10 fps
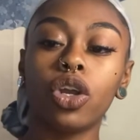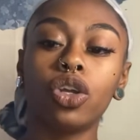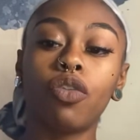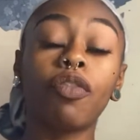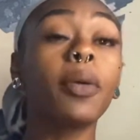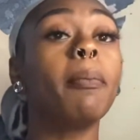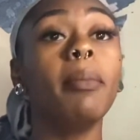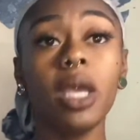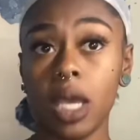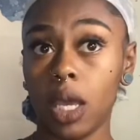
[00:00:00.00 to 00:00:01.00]
for
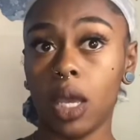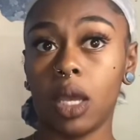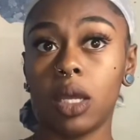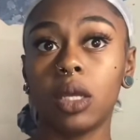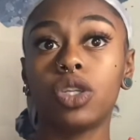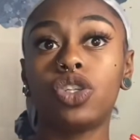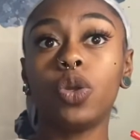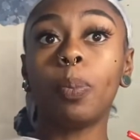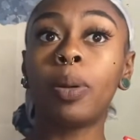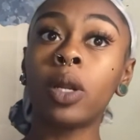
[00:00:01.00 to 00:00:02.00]
me to
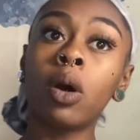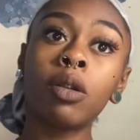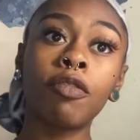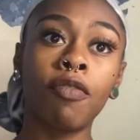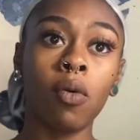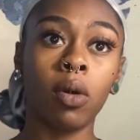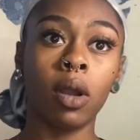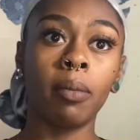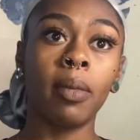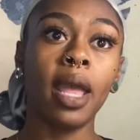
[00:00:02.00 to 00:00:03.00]
put on a
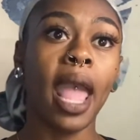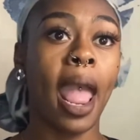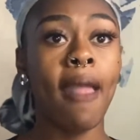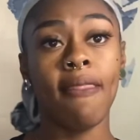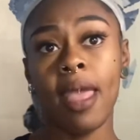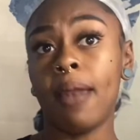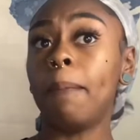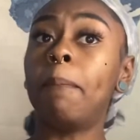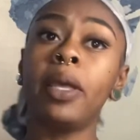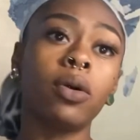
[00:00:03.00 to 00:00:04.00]
form and then
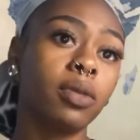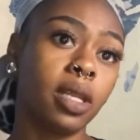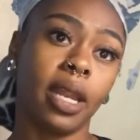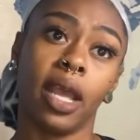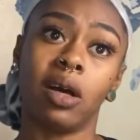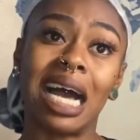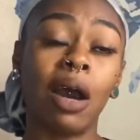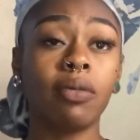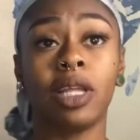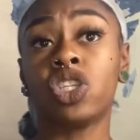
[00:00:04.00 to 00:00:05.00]
build the nail
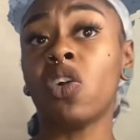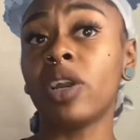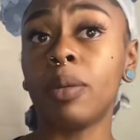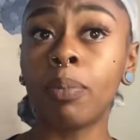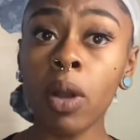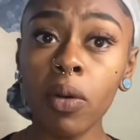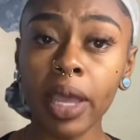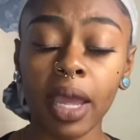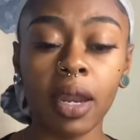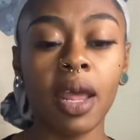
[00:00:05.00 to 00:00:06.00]
out that's already
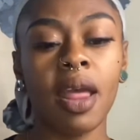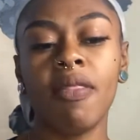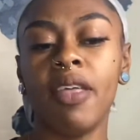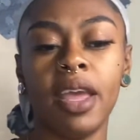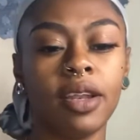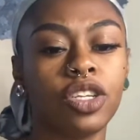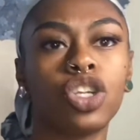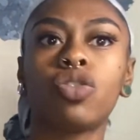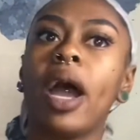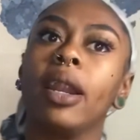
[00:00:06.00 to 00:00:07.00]
broken than to
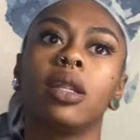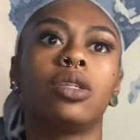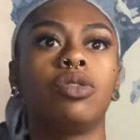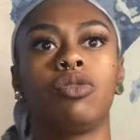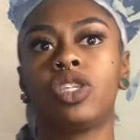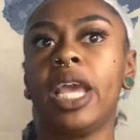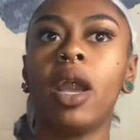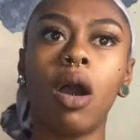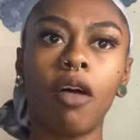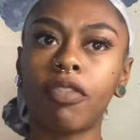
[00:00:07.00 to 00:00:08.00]
try to take
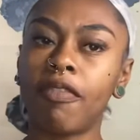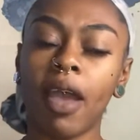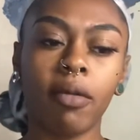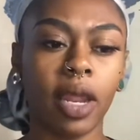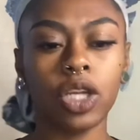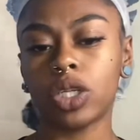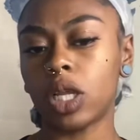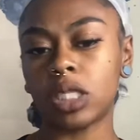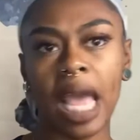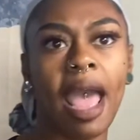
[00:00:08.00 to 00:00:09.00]
off the foundation
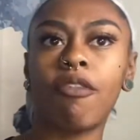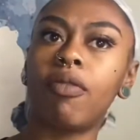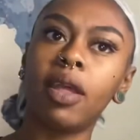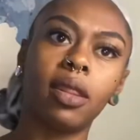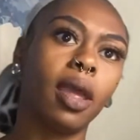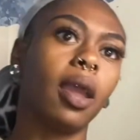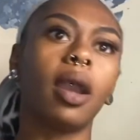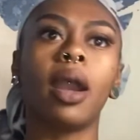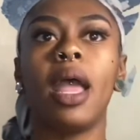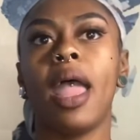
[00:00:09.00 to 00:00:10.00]
that's halfway
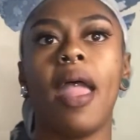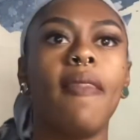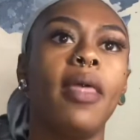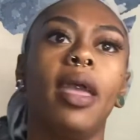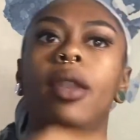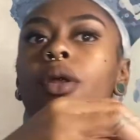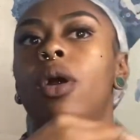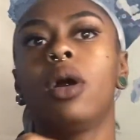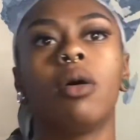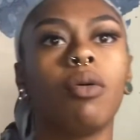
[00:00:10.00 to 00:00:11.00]
there and then
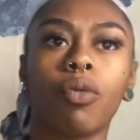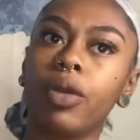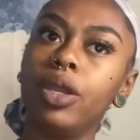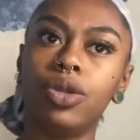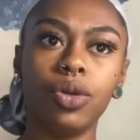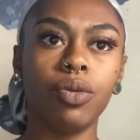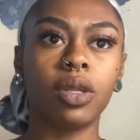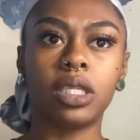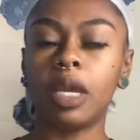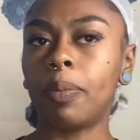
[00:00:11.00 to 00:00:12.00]
redo the
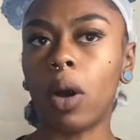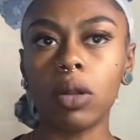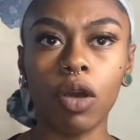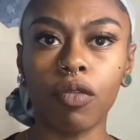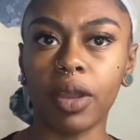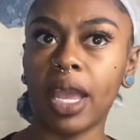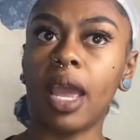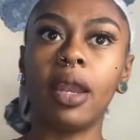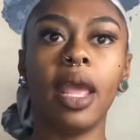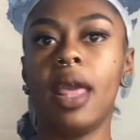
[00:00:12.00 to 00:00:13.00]
tip all over
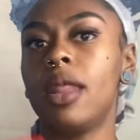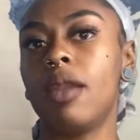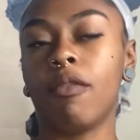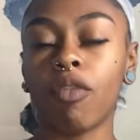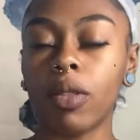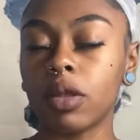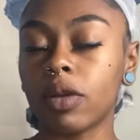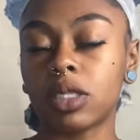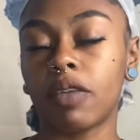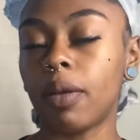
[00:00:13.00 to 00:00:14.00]
again and then run the
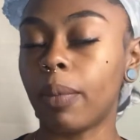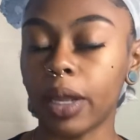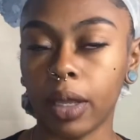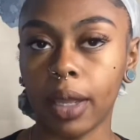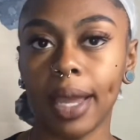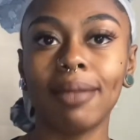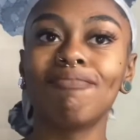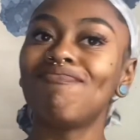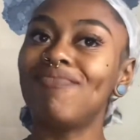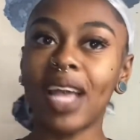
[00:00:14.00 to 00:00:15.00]
risk of it breaking again.
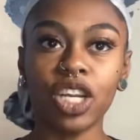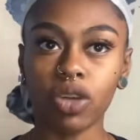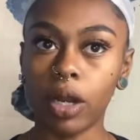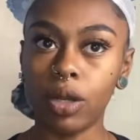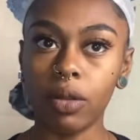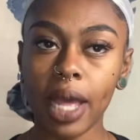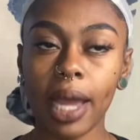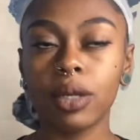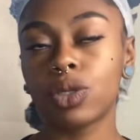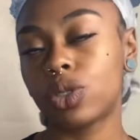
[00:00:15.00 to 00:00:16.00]
Not trying to do
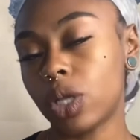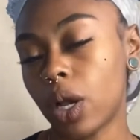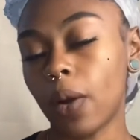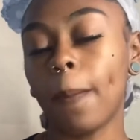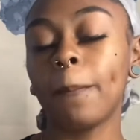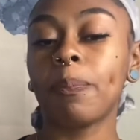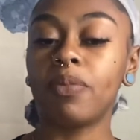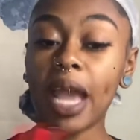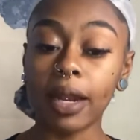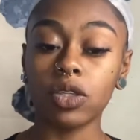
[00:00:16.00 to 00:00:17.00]
that. So
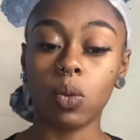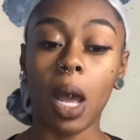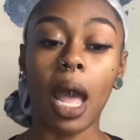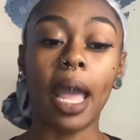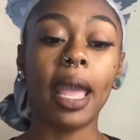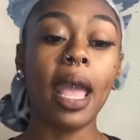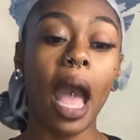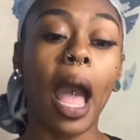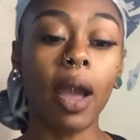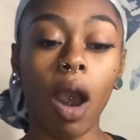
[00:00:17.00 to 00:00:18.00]
that is why
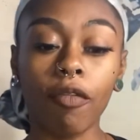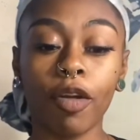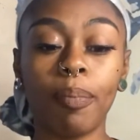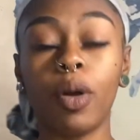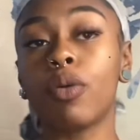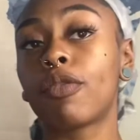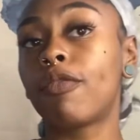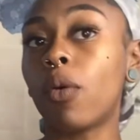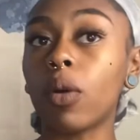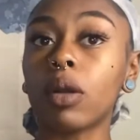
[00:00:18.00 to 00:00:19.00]
I offer both
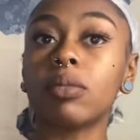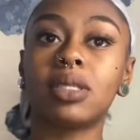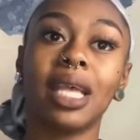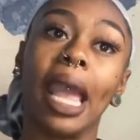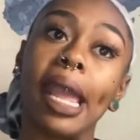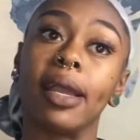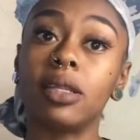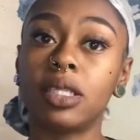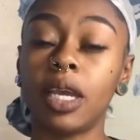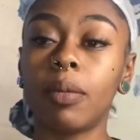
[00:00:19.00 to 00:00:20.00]
forms and
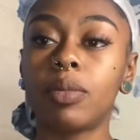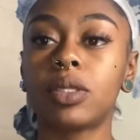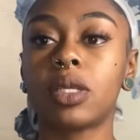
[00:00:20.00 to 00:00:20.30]
tips.